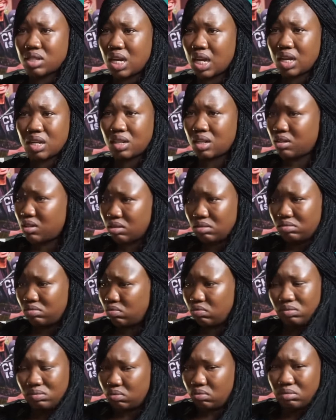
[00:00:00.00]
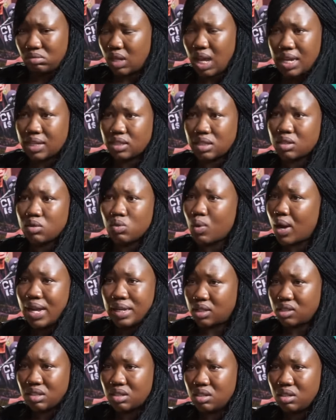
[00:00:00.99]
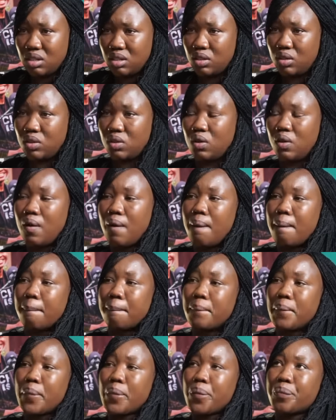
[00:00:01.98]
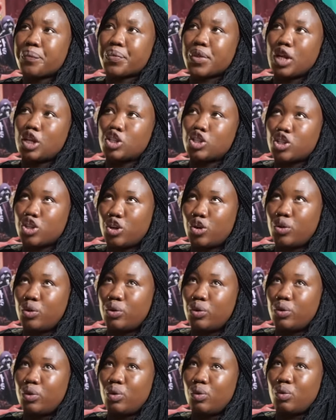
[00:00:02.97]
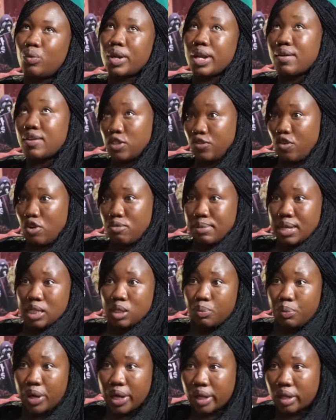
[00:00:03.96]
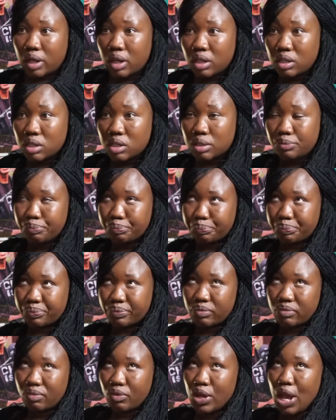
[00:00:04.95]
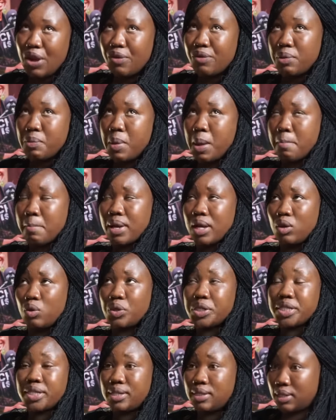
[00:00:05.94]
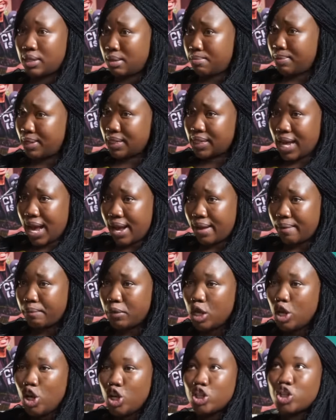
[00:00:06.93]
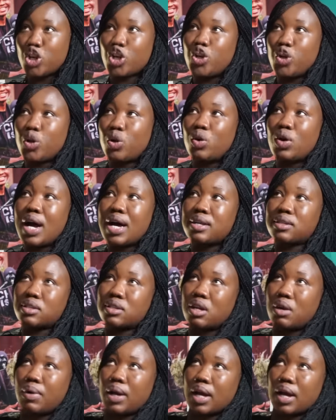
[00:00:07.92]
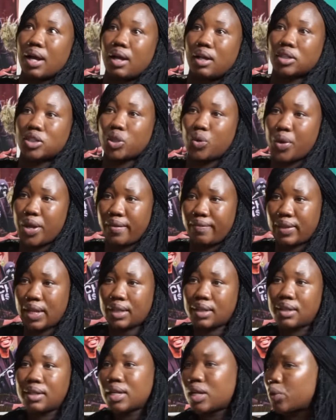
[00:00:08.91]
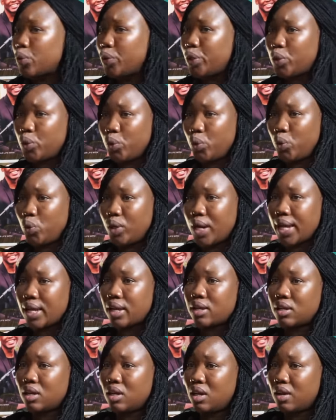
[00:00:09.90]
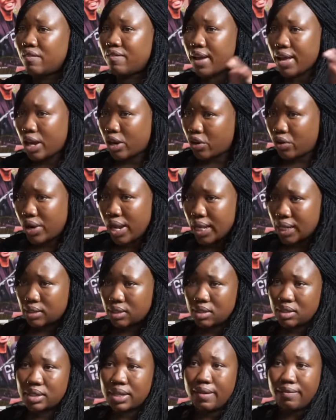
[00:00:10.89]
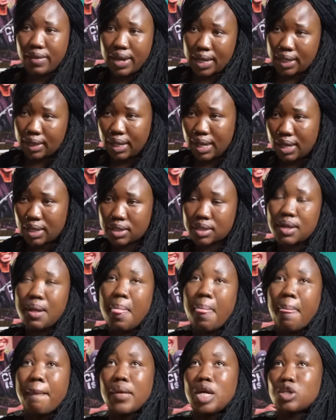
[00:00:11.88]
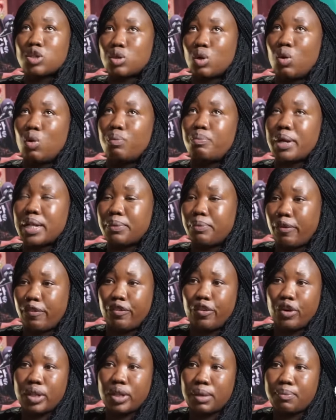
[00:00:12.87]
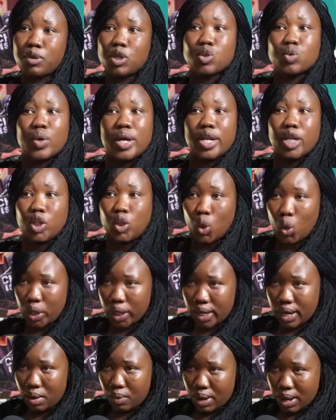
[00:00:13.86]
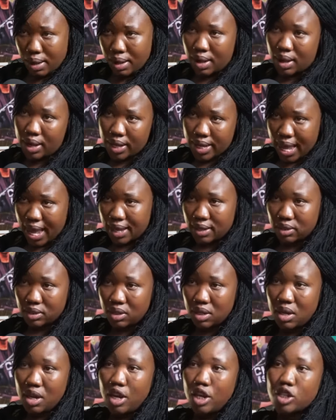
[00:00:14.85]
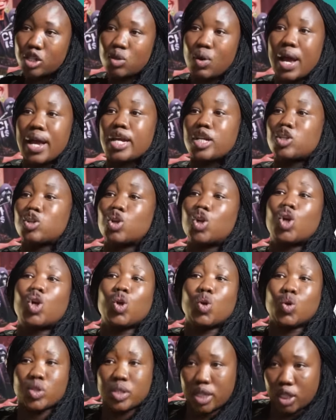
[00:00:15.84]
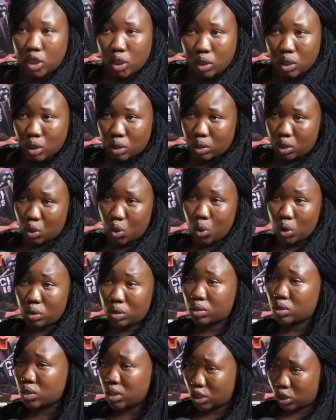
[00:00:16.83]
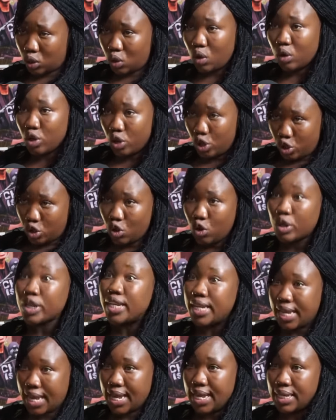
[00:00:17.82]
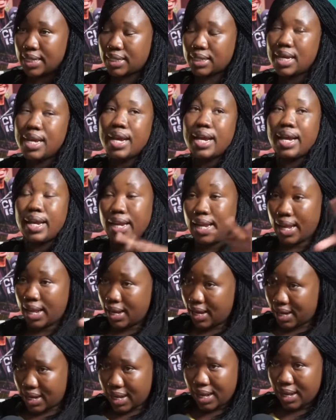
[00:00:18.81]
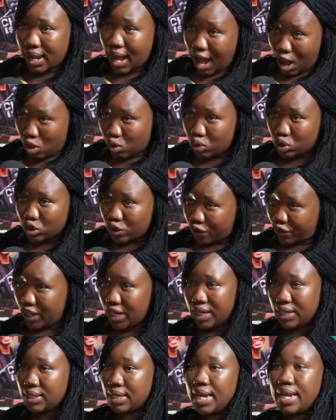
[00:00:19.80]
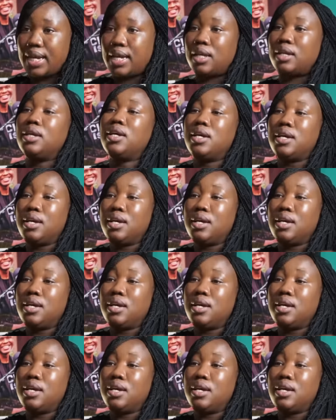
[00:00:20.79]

Like, I didn't want, you know. So when I was 4 months pregnant, I remember it was December time. So, you know, as in our culture, we have that thing that we do, like firecrackers and stuff like that. So, but before that, because we had a dog in our yard, so I had to close the door, in the house of it, and then